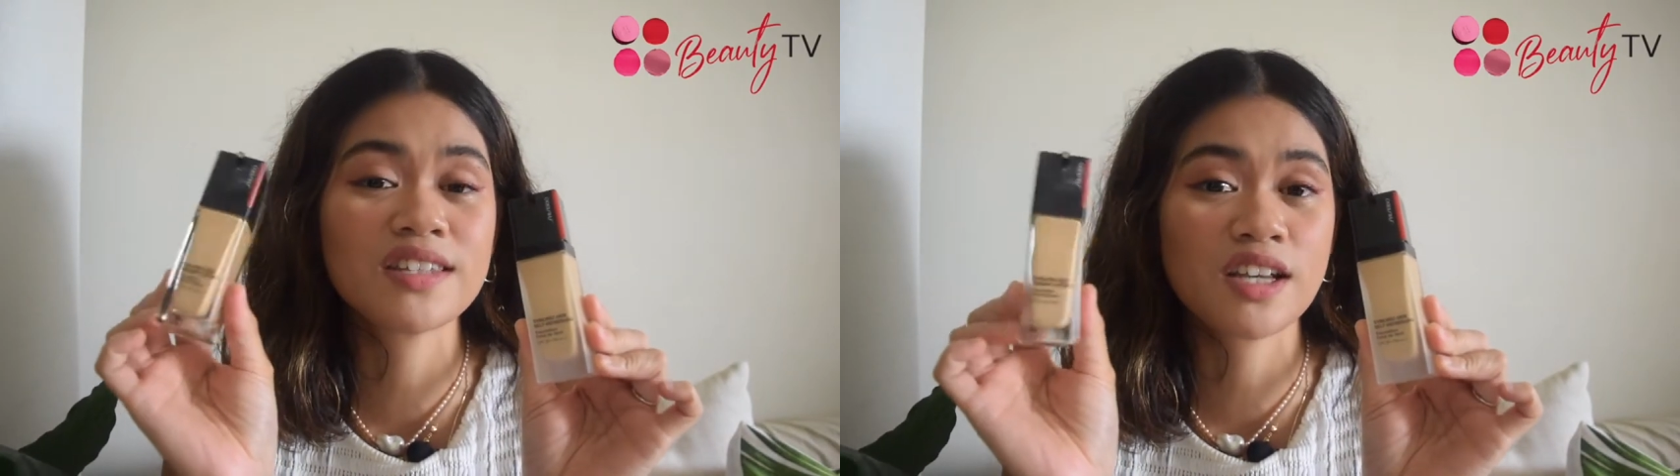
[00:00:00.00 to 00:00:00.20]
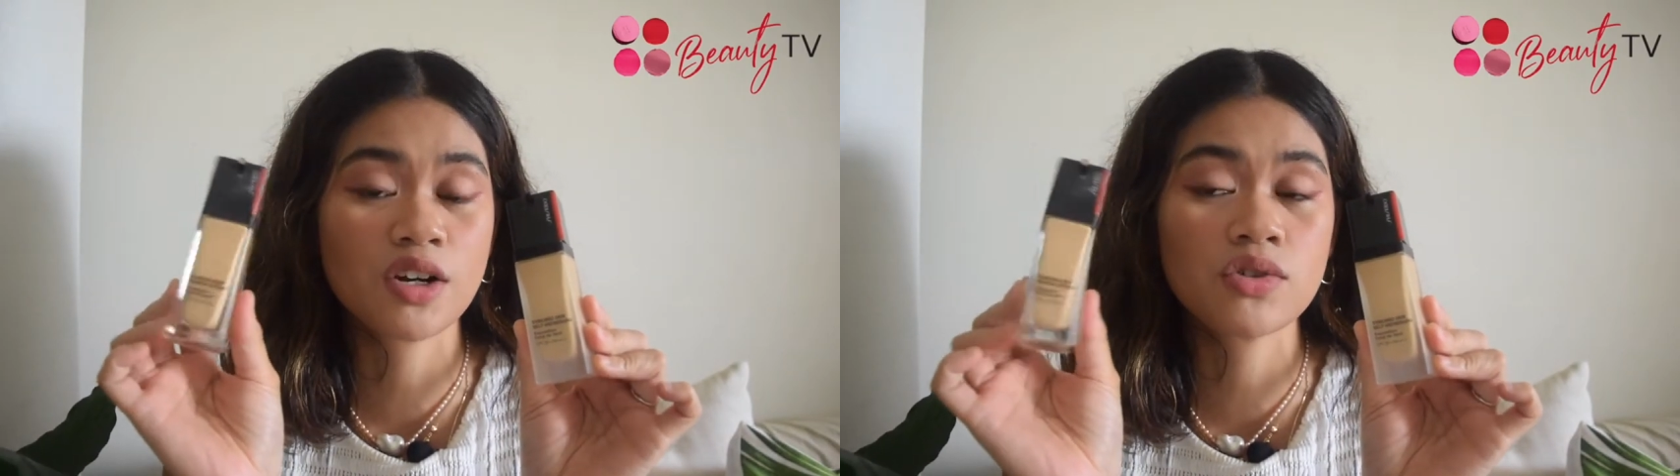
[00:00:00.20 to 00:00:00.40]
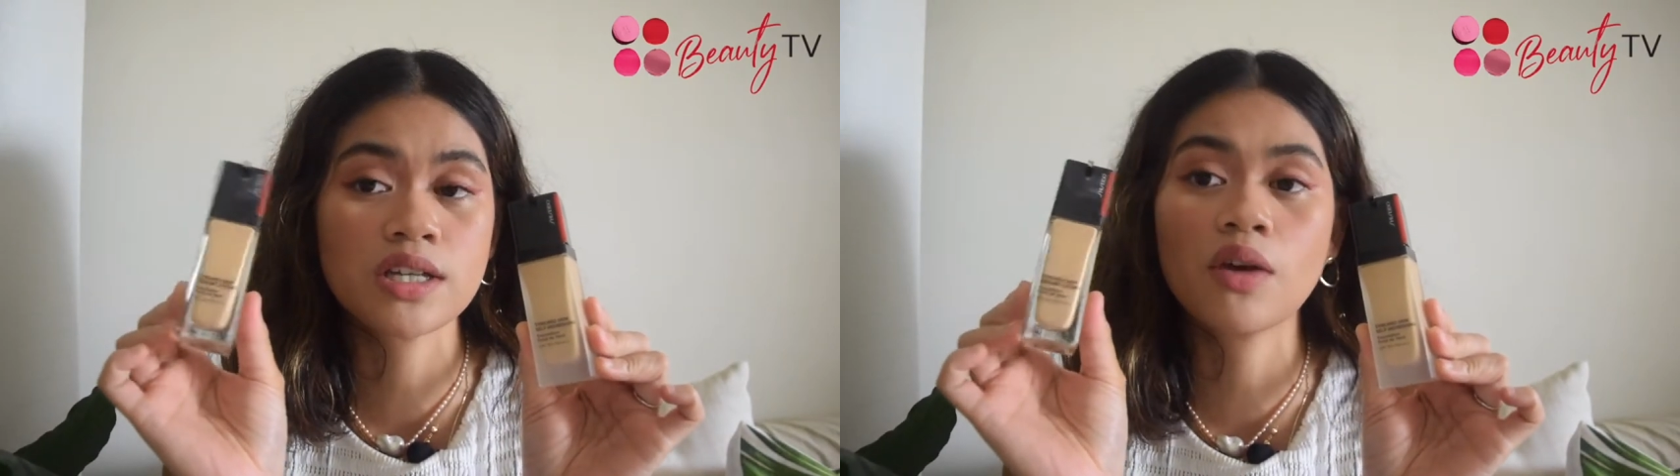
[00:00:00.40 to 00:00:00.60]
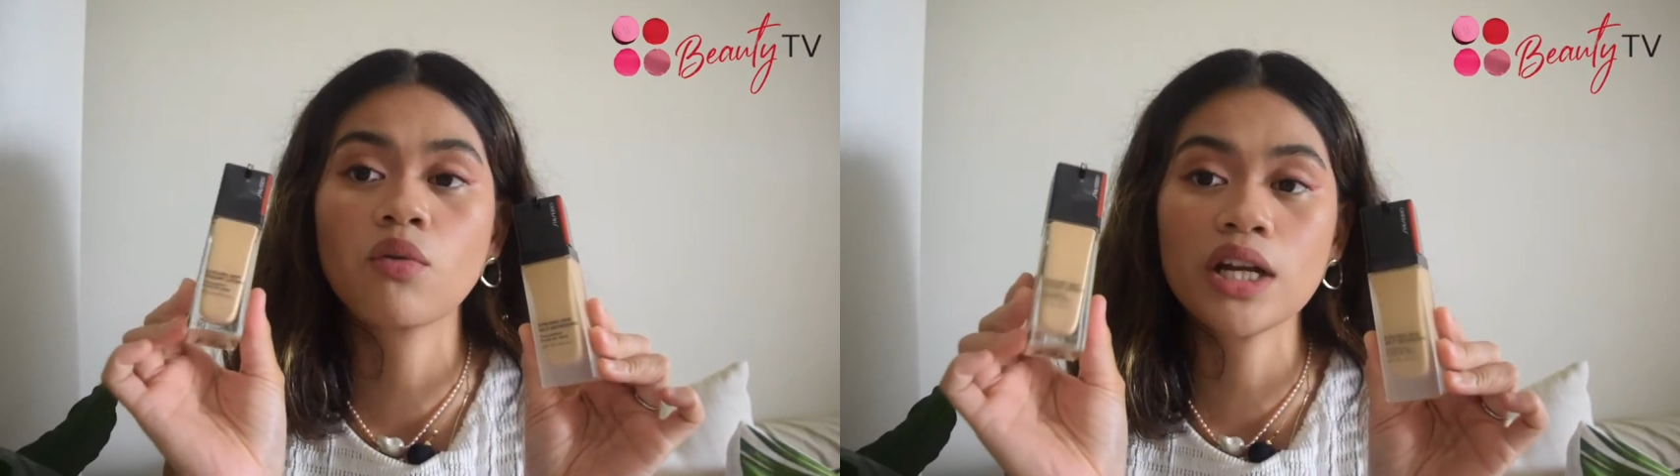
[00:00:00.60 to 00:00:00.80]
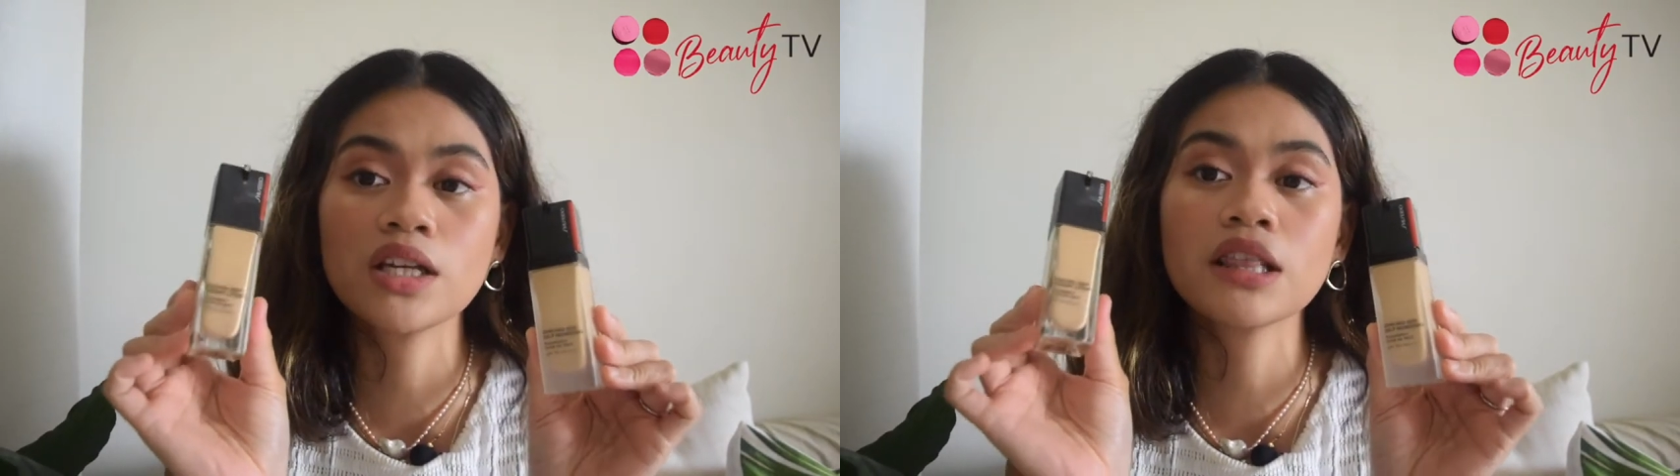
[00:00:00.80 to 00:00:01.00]
Synchro Skin
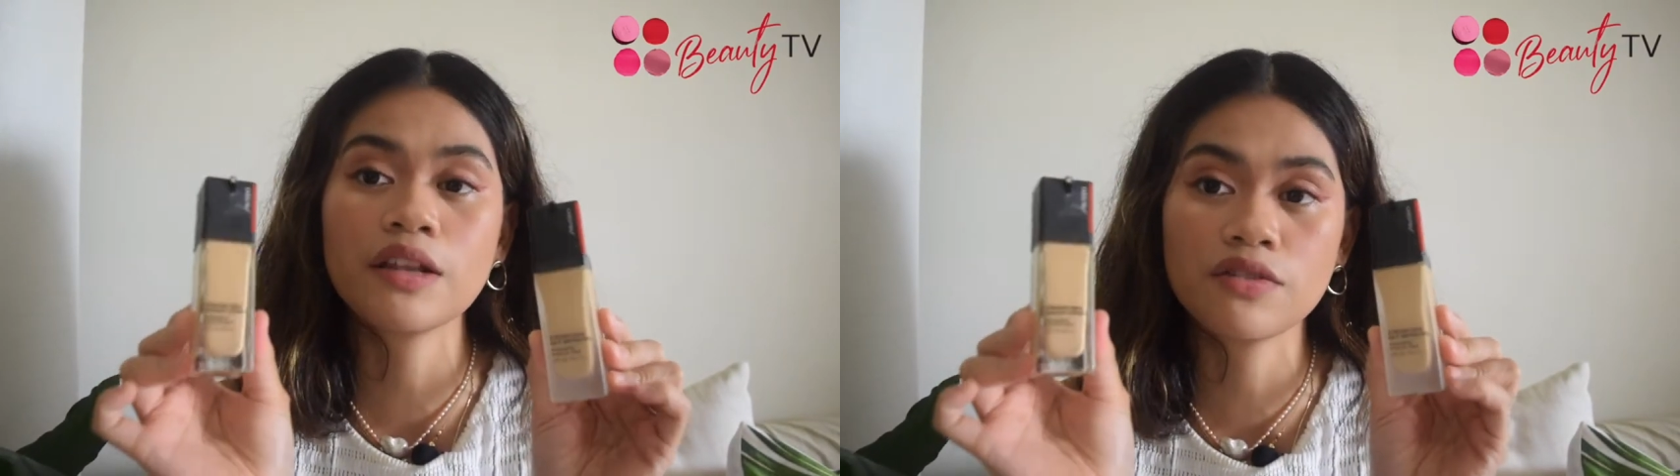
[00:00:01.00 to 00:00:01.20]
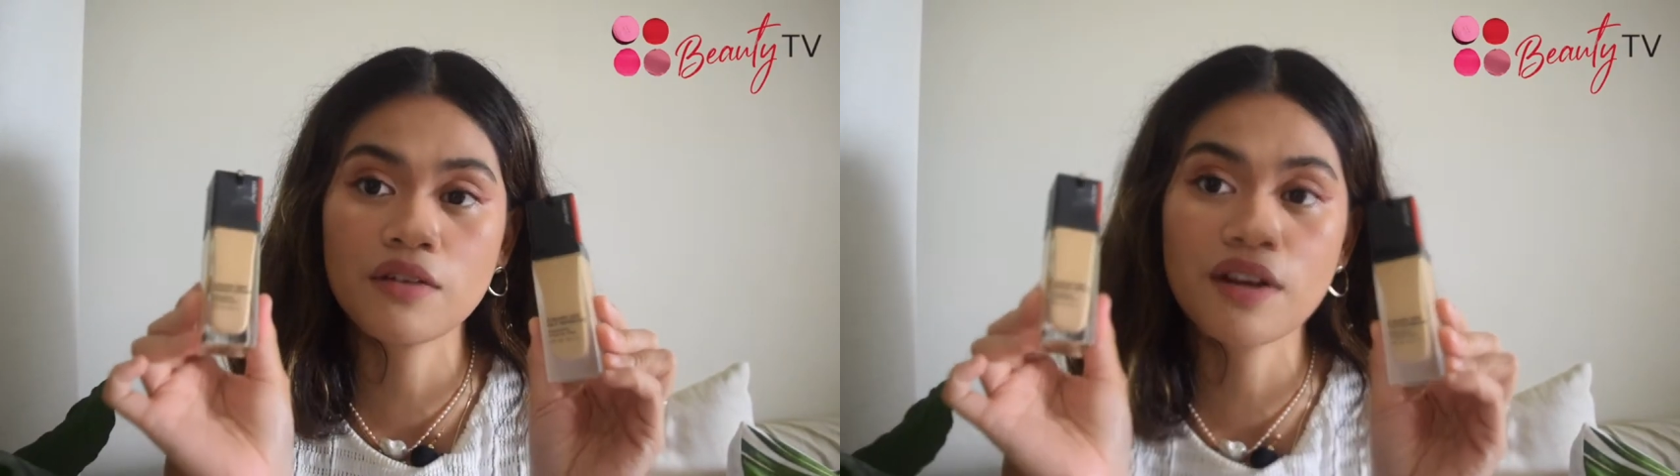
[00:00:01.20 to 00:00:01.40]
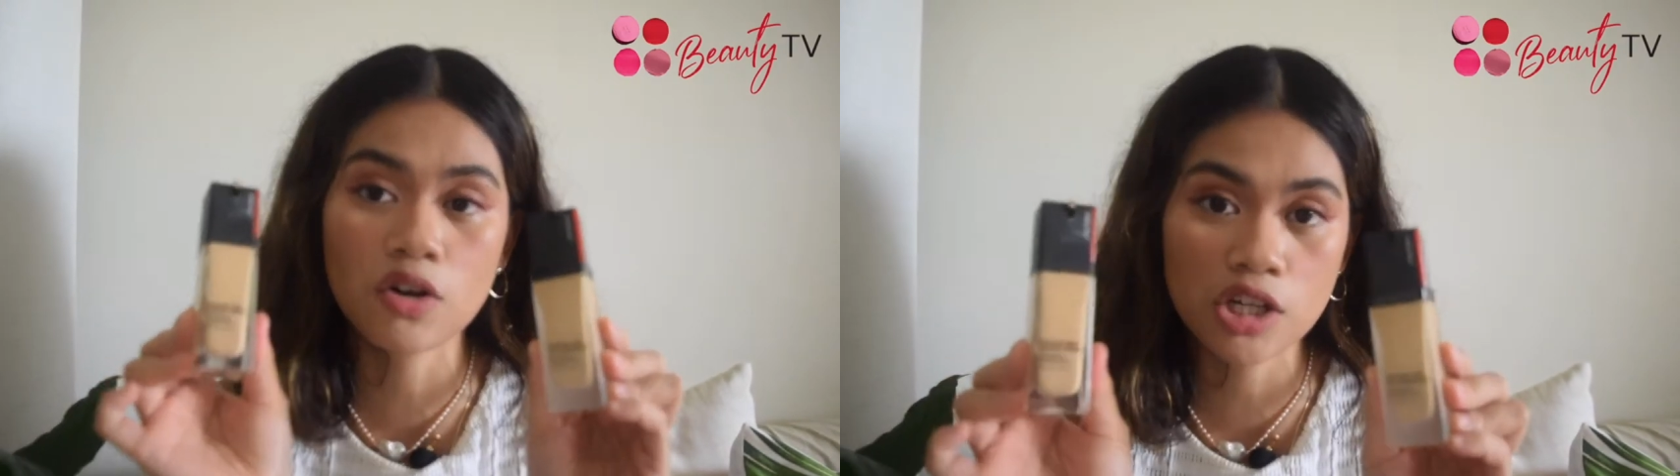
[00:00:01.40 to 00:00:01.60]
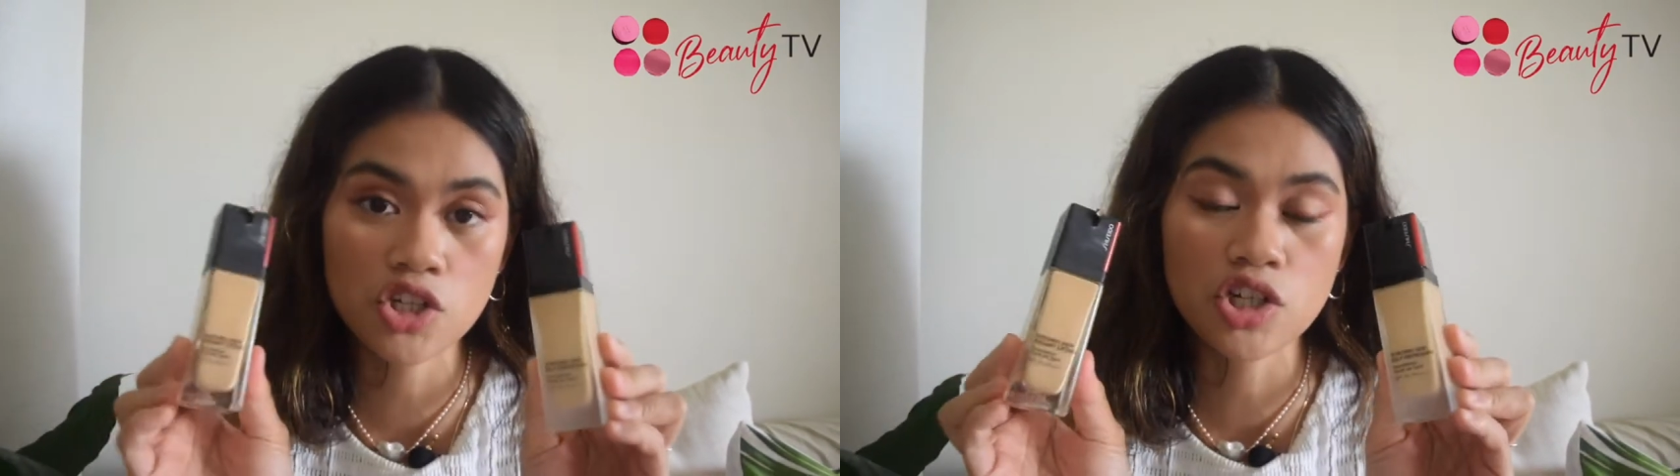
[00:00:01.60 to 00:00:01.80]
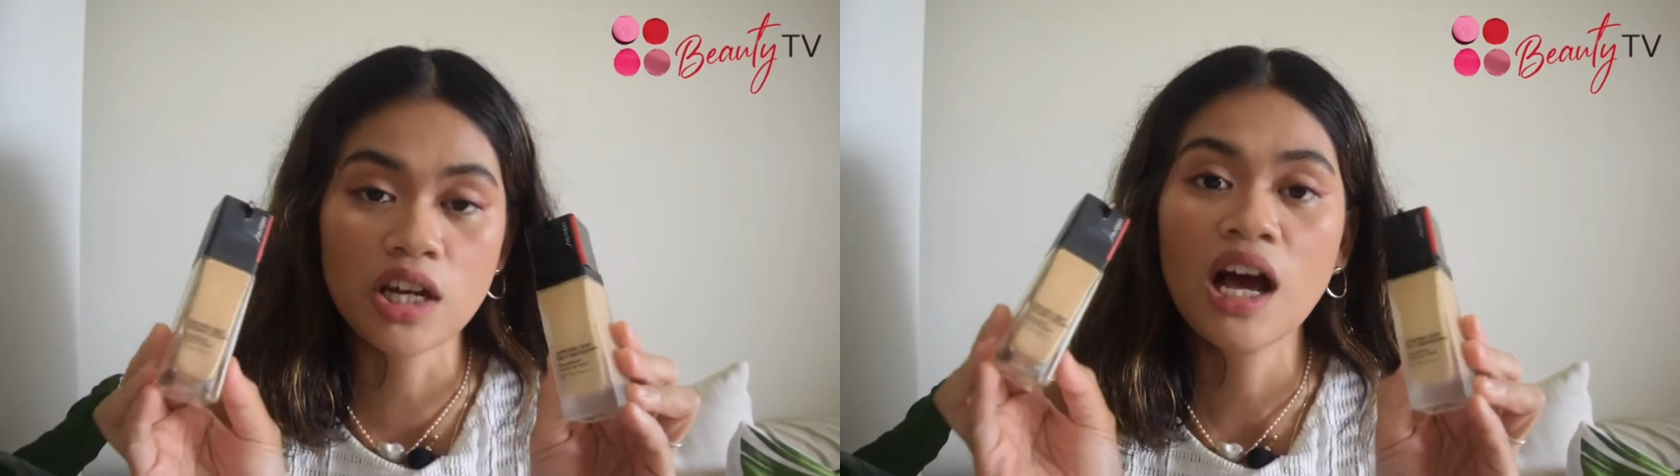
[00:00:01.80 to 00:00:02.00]
Radiant Lifting
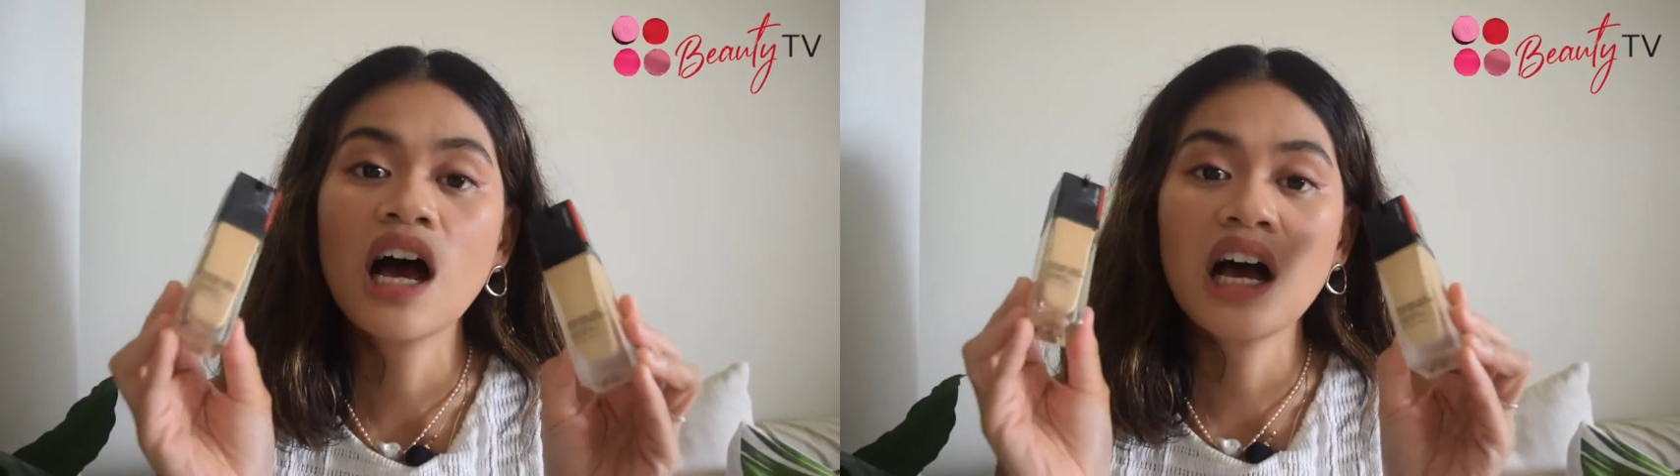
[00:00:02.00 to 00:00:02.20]
Foundation.